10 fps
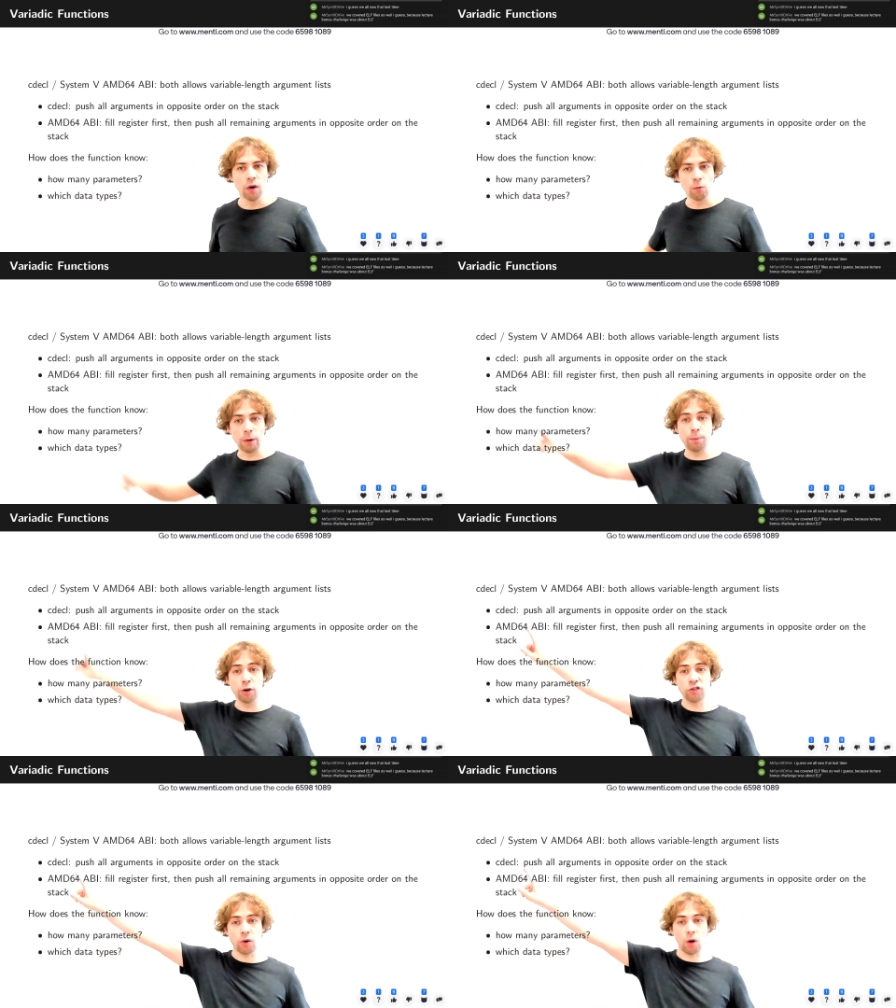We
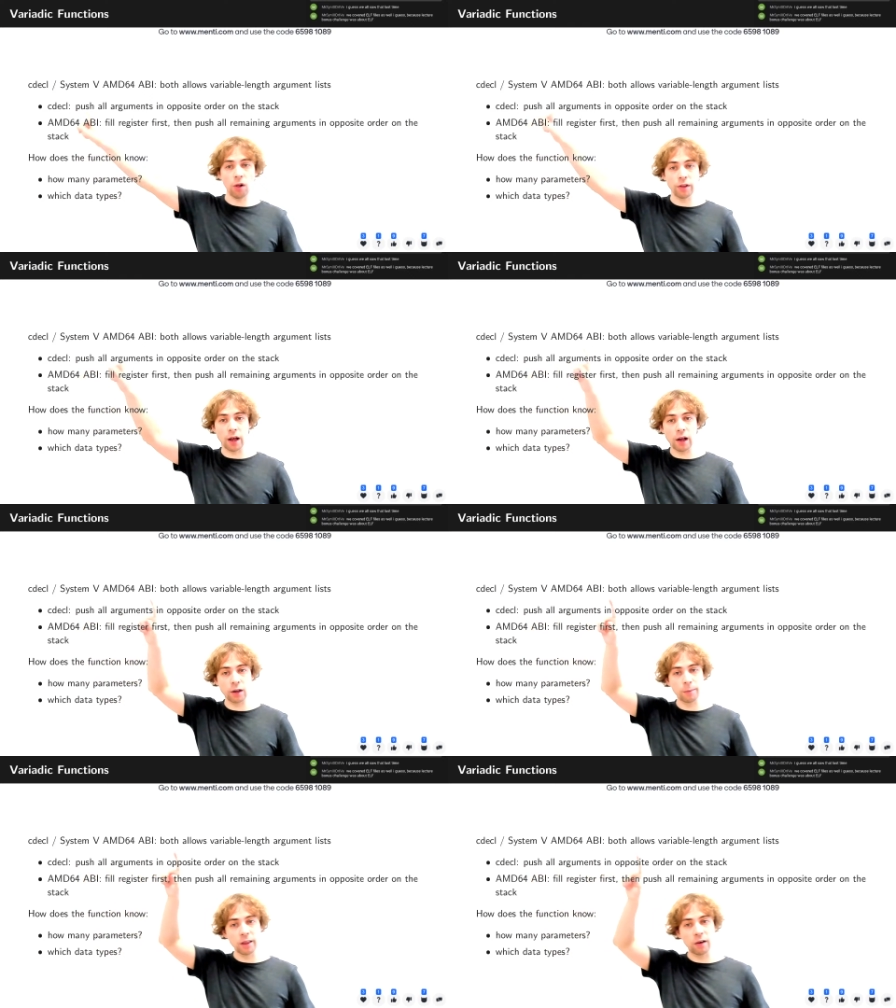push all the
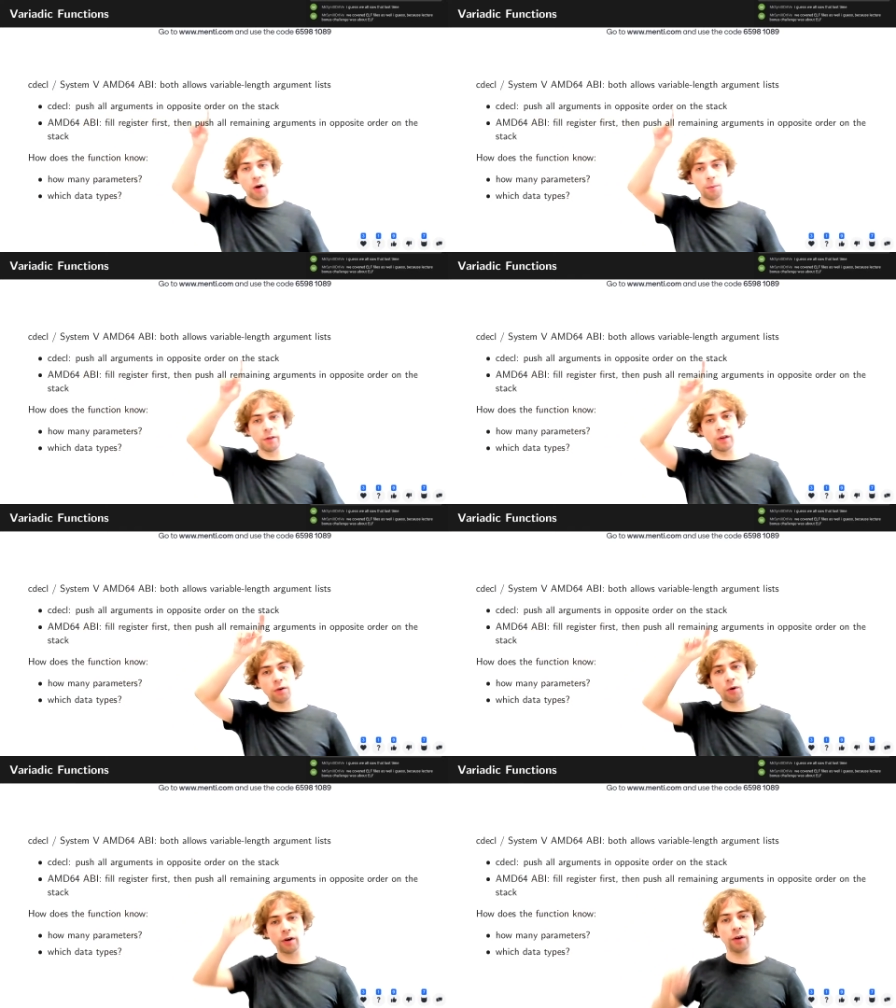arguments in opposite
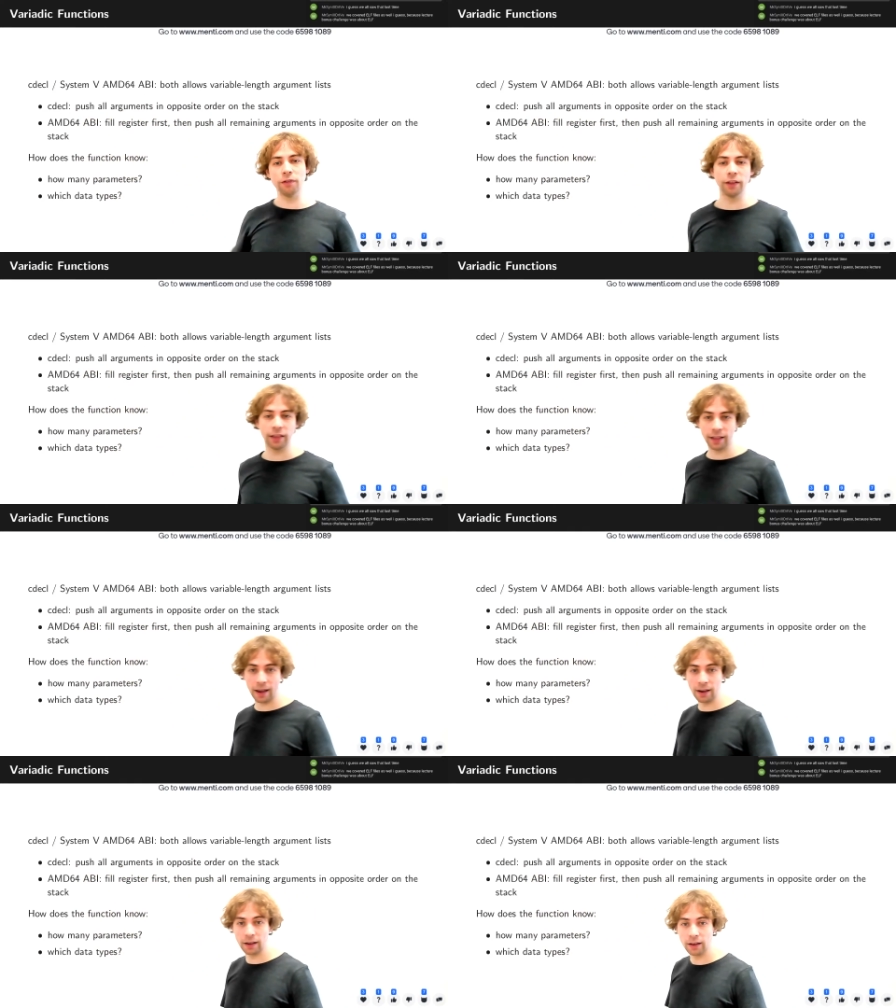order on the
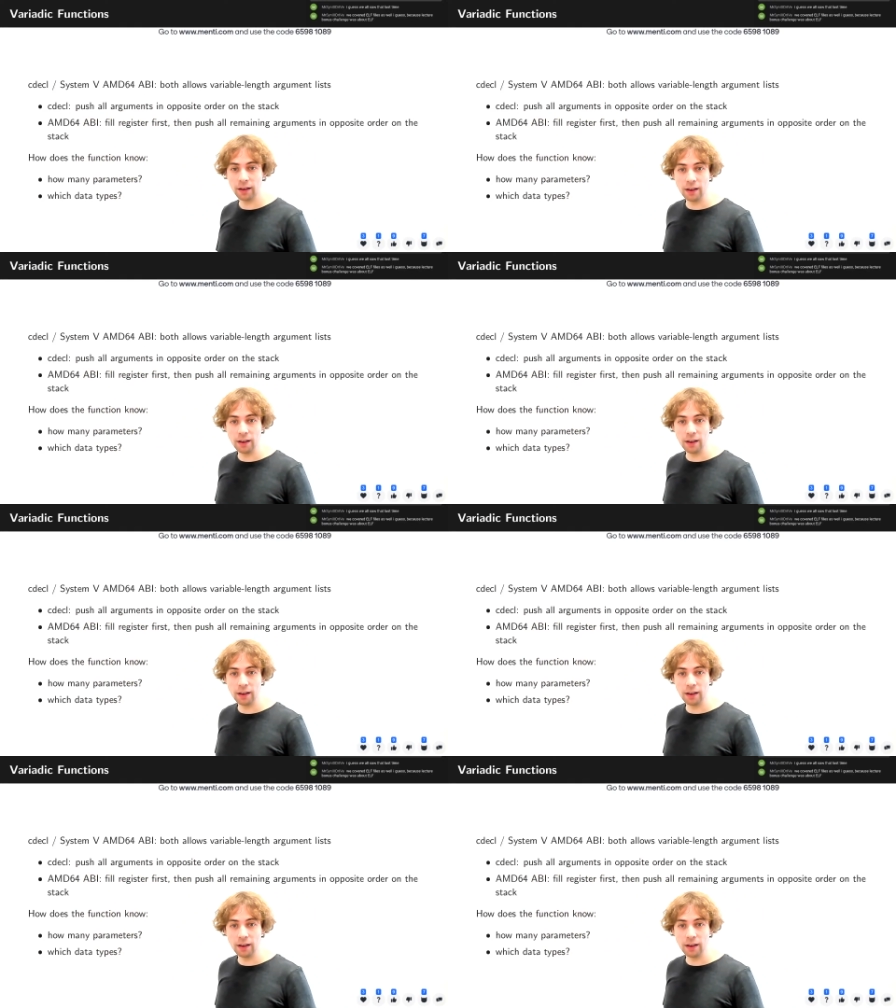stack.